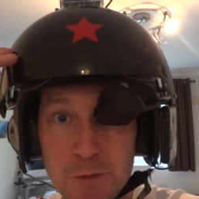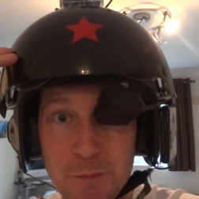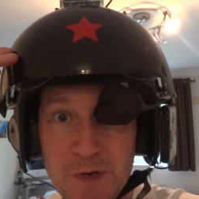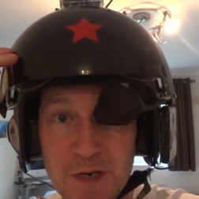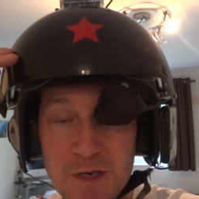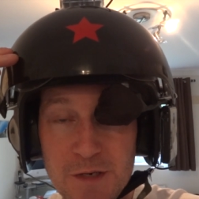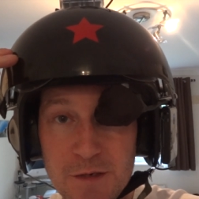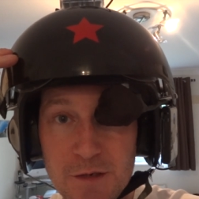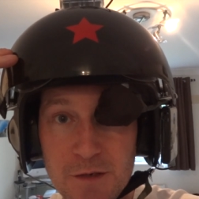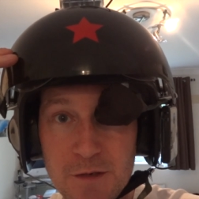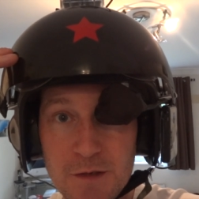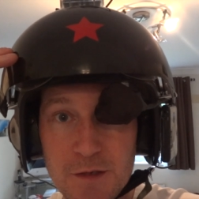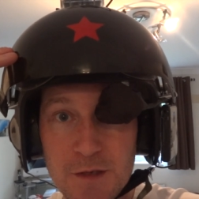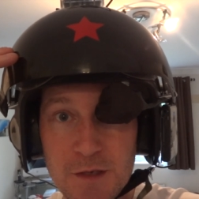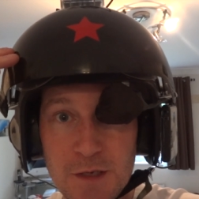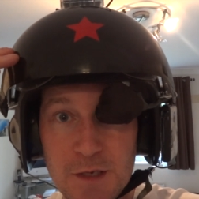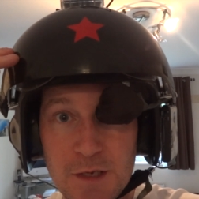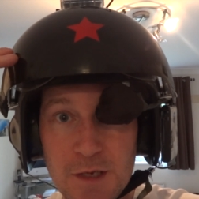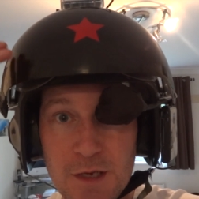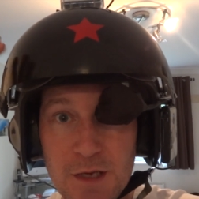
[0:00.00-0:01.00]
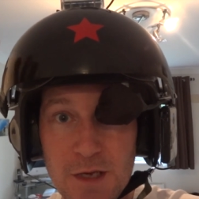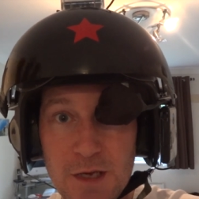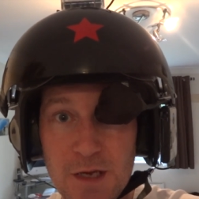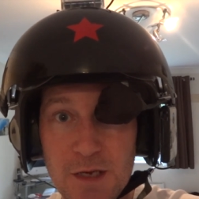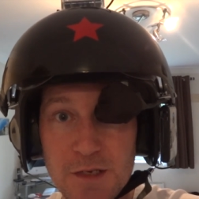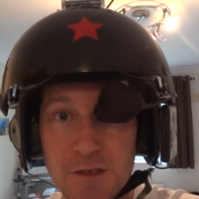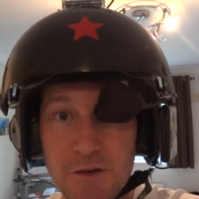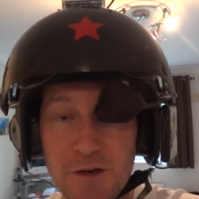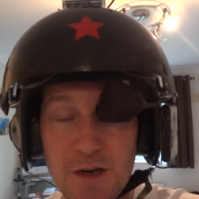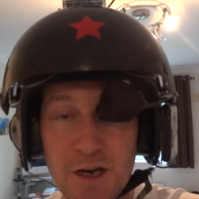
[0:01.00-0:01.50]
speed,
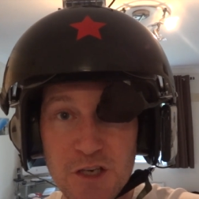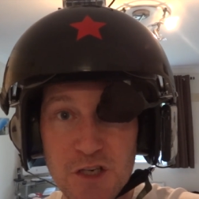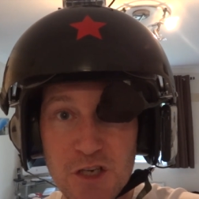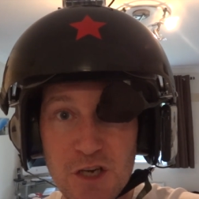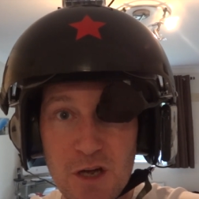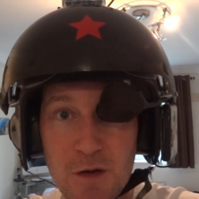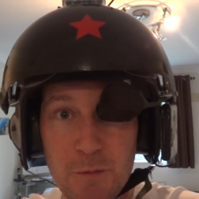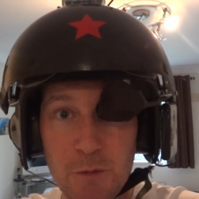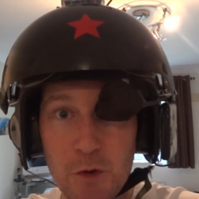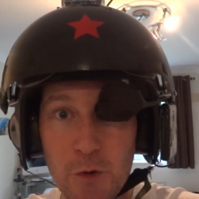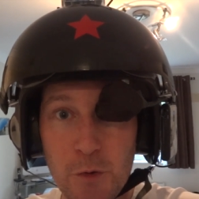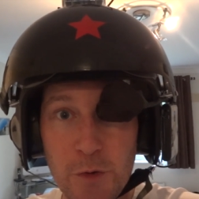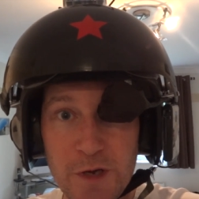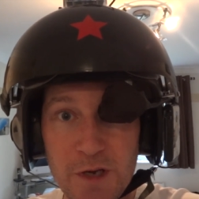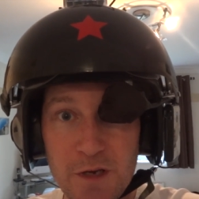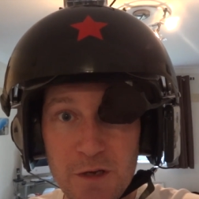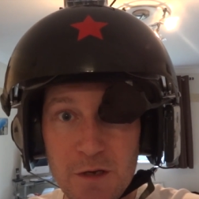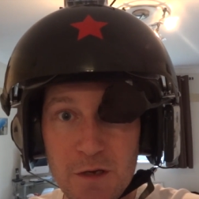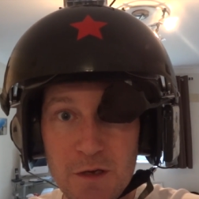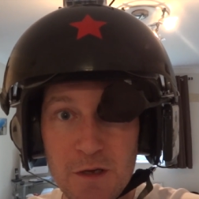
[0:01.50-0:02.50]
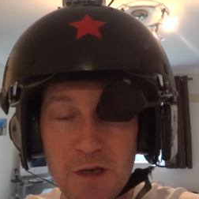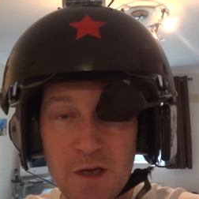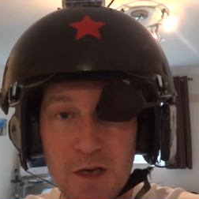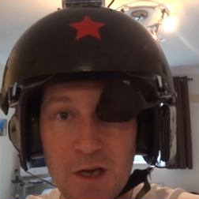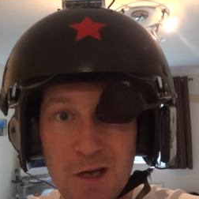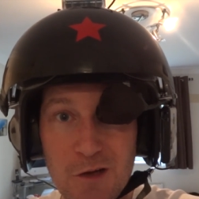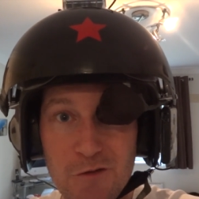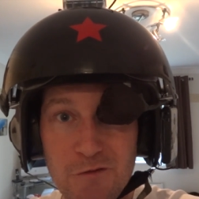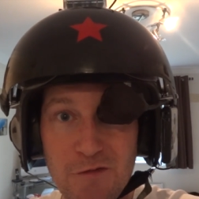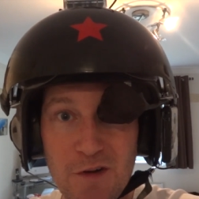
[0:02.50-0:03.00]
uh, direction that I'm going,
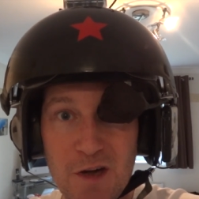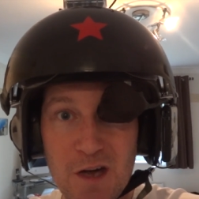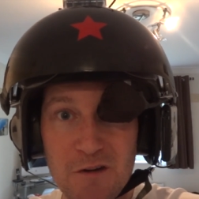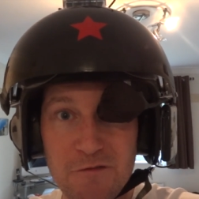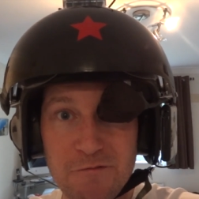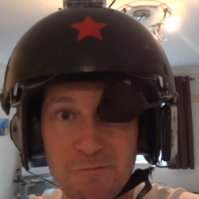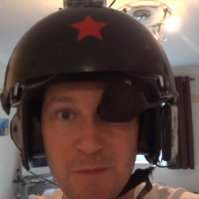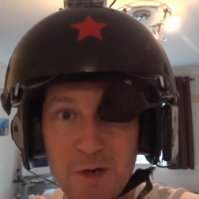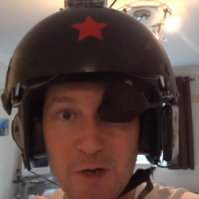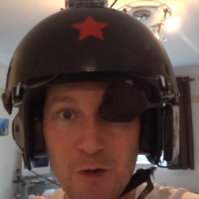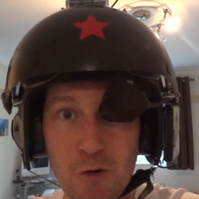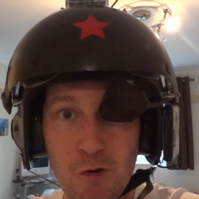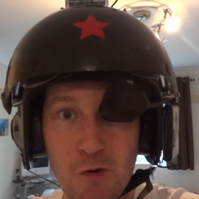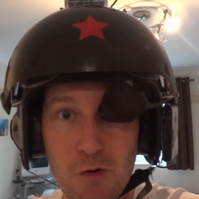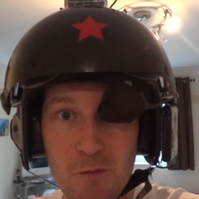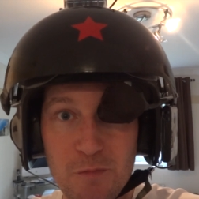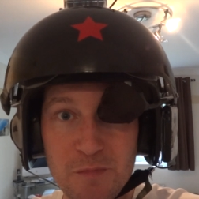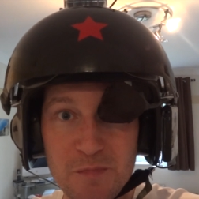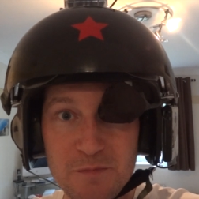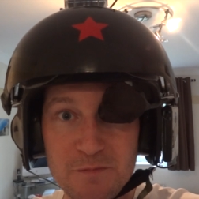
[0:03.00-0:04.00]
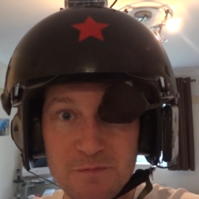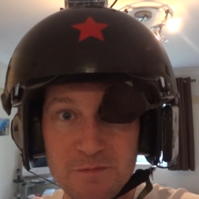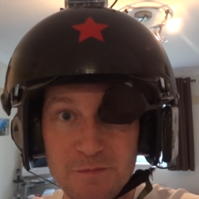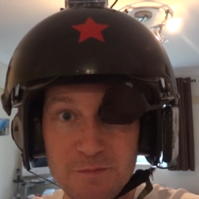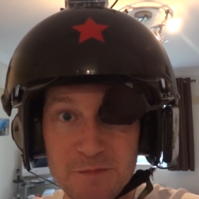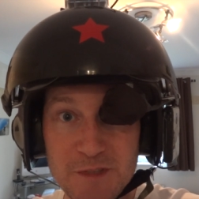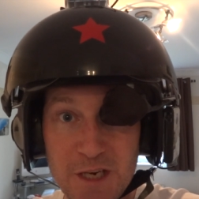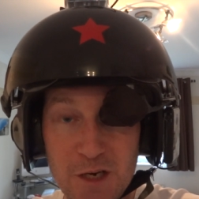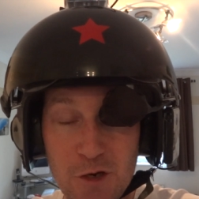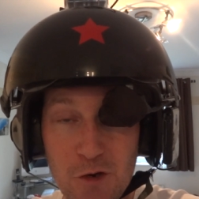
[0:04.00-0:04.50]
how far from my home
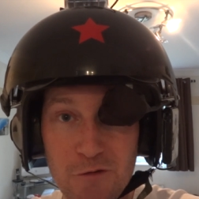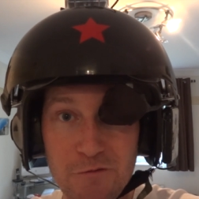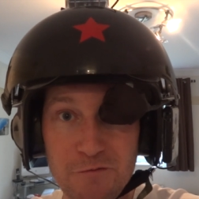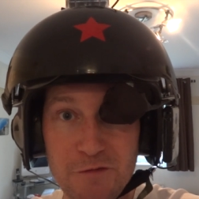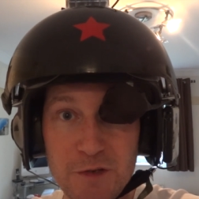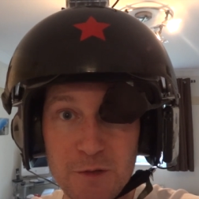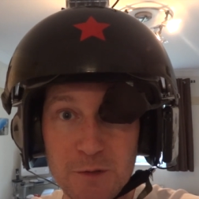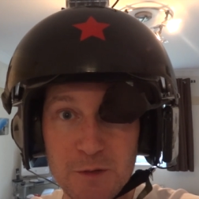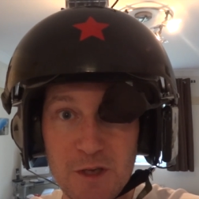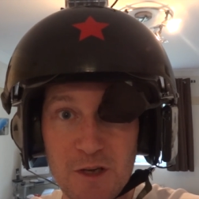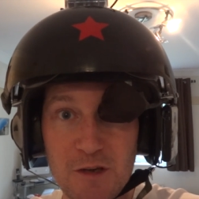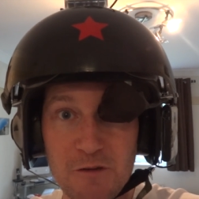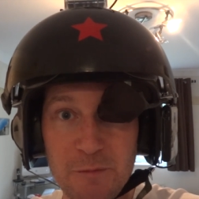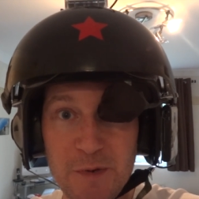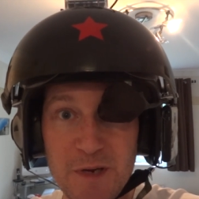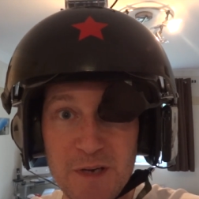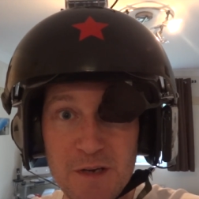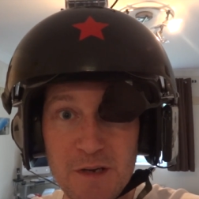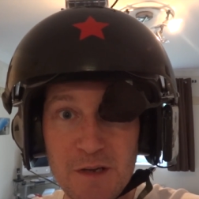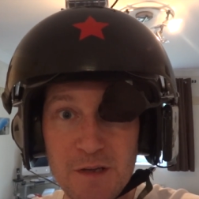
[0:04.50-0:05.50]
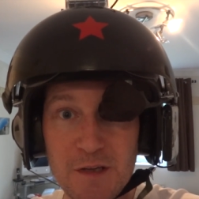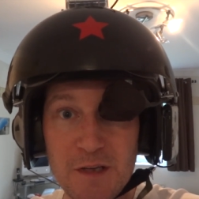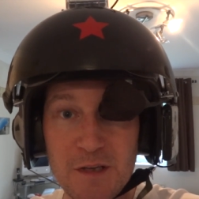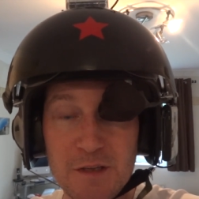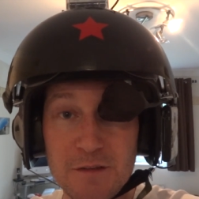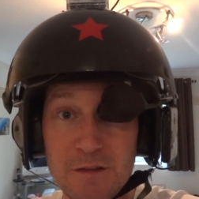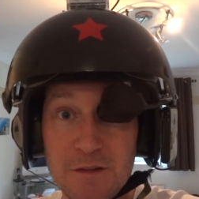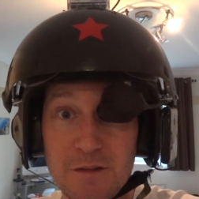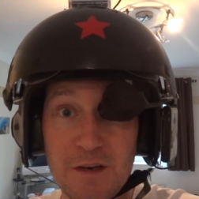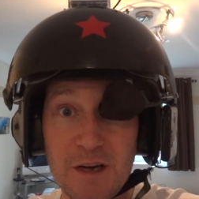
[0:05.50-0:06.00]
takeoff field I've been,
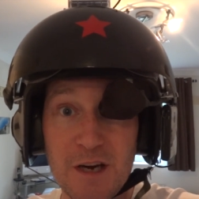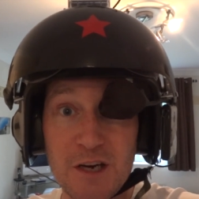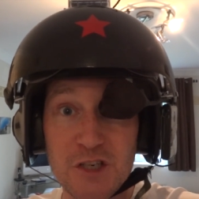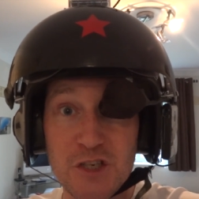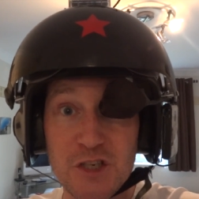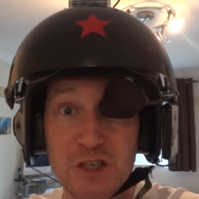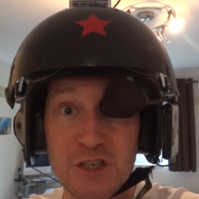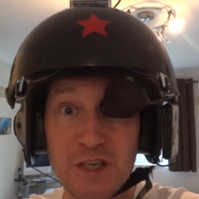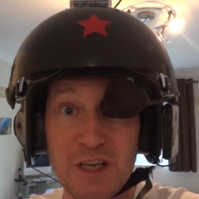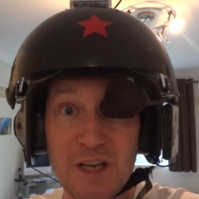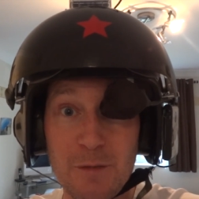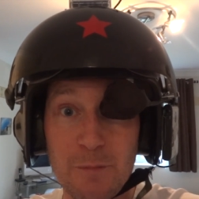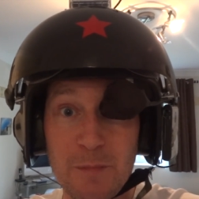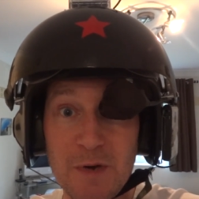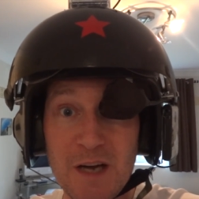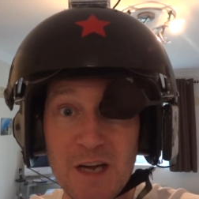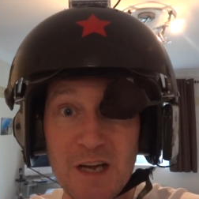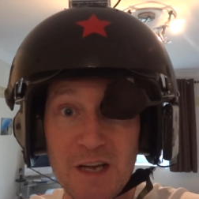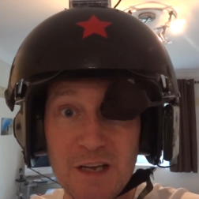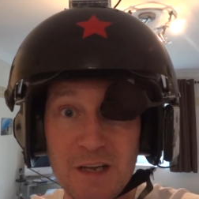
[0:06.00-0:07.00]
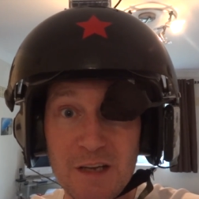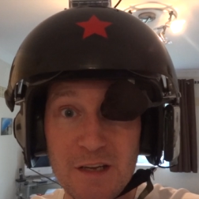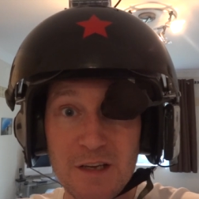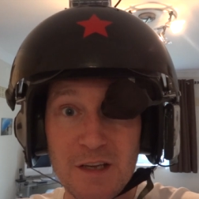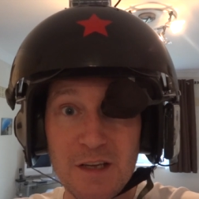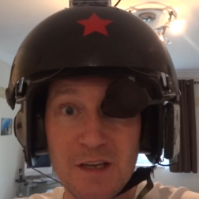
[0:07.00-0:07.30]
the direction to get back,